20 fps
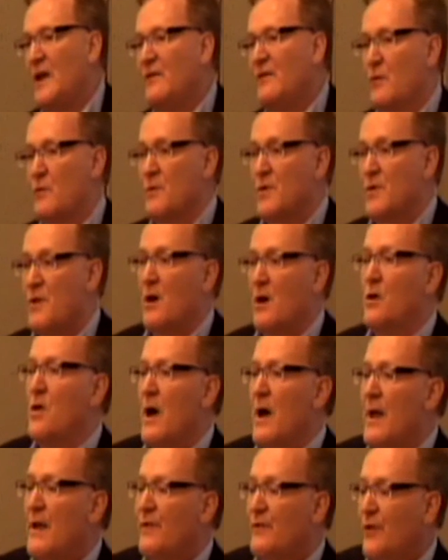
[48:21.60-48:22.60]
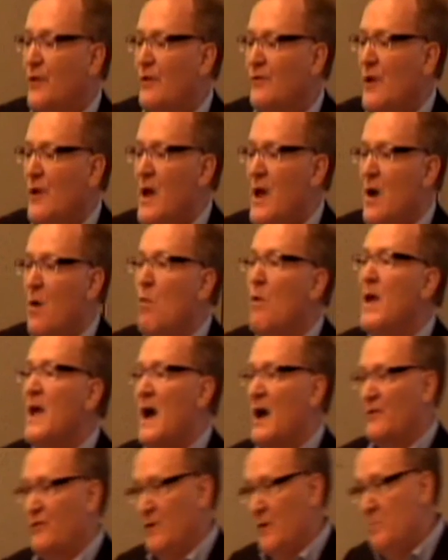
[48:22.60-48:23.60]
changer with our clients is
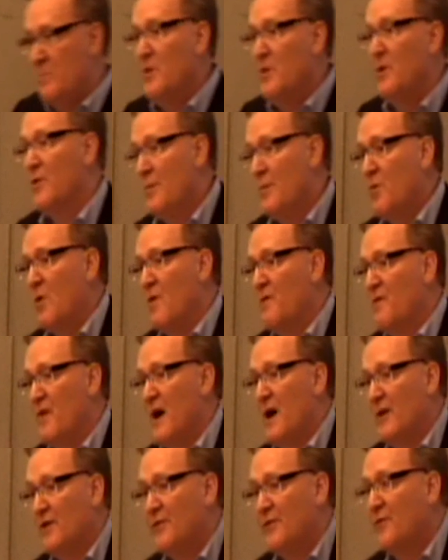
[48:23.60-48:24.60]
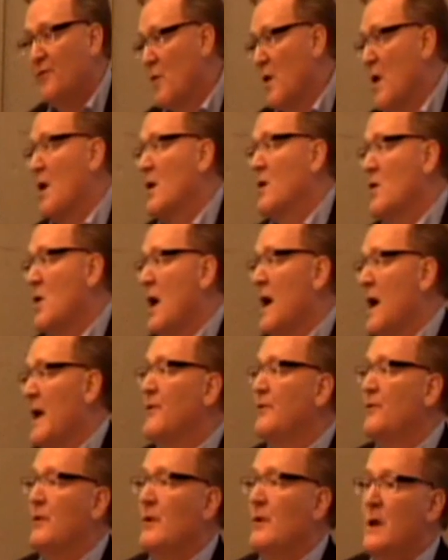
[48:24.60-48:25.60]
we actually build the profiles for our
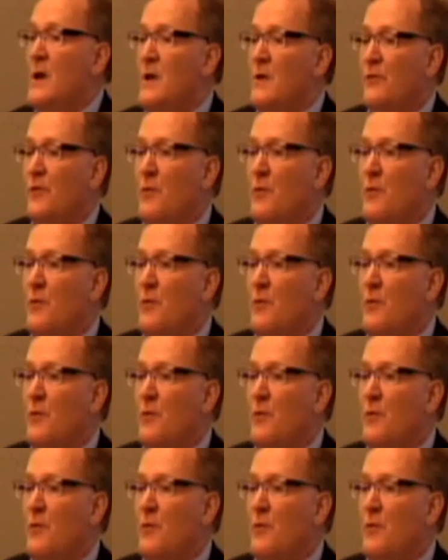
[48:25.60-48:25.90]
clients.